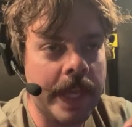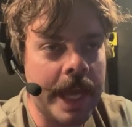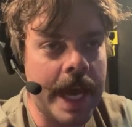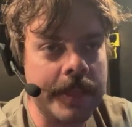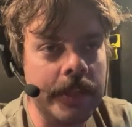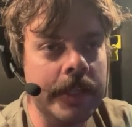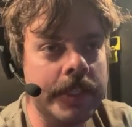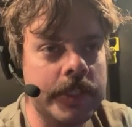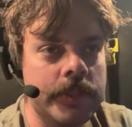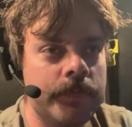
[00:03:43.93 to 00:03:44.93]

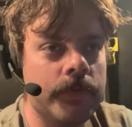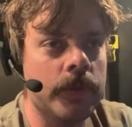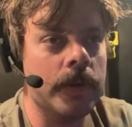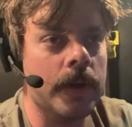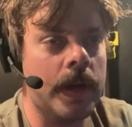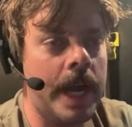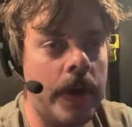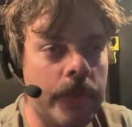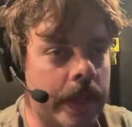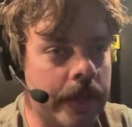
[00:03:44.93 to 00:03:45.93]
Catholics for
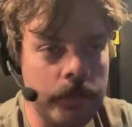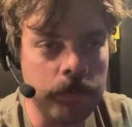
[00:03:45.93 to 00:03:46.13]
how they